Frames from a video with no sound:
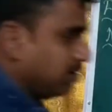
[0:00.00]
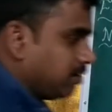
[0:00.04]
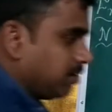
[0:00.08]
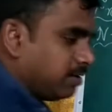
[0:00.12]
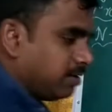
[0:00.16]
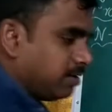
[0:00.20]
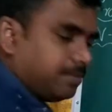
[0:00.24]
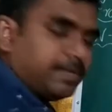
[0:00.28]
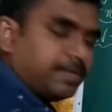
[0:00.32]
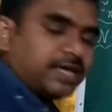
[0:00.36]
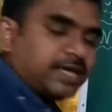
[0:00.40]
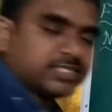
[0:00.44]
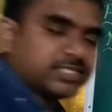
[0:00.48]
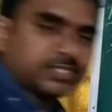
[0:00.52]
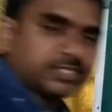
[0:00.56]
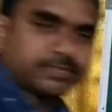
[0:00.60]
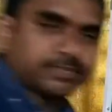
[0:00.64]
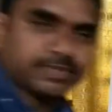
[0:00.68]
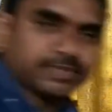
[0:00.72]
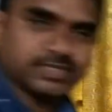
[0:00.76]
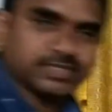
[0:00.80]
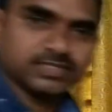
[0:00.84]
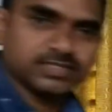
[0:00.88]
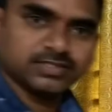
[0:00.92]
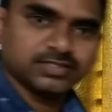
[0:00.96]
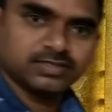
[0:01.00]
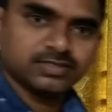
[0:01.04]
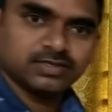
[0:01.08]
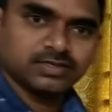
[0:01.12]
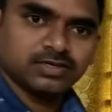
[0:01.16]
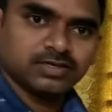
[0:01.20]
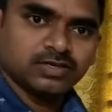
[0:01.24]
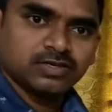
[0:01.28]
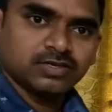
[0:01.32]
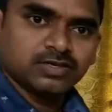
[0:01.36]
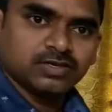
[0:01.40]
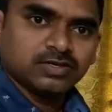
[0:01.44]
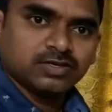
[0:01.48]
masterpiece.
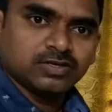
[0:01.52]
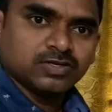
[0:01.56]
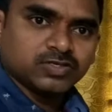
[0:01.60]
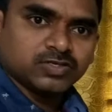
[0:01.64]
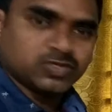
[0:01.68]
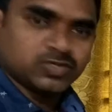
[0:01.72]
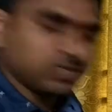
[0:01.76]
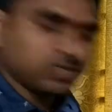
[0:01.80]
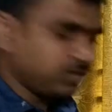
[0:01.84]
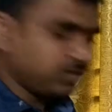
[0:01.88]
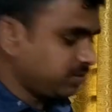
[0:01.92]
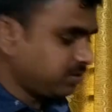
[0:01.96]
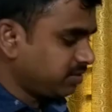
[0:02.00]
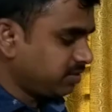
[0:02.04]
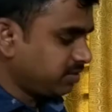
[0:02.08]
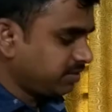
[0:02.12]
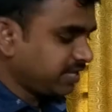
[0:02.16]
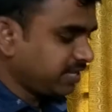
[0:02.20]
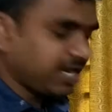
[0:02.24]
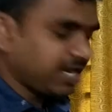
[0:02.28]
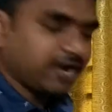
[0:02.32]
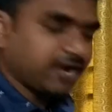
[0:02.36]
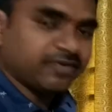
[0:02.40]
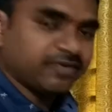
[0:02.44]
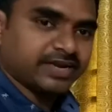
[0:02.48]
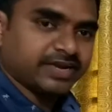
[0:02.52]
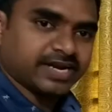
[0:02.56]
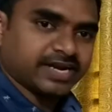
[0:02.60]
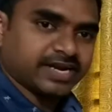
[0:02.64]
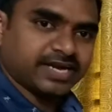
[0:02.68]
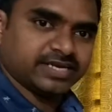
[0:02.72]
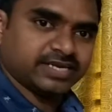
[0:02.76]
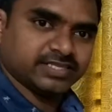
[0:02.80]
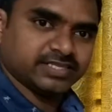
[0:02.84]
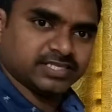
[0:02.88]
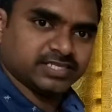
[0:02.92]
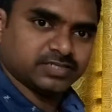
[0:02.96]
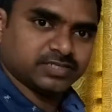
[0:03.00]
So they have
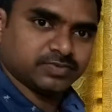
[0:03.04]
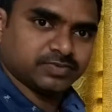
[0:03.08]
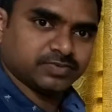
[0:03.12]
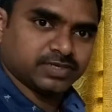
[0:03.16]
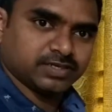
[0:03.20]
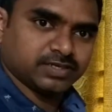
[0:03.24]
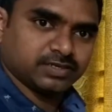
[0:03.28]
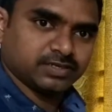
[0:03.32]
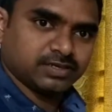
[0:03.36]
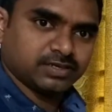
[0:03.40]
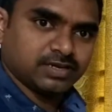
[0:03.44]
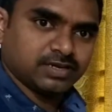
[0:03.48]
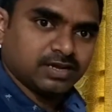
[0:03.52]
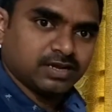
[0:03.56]
dried that one.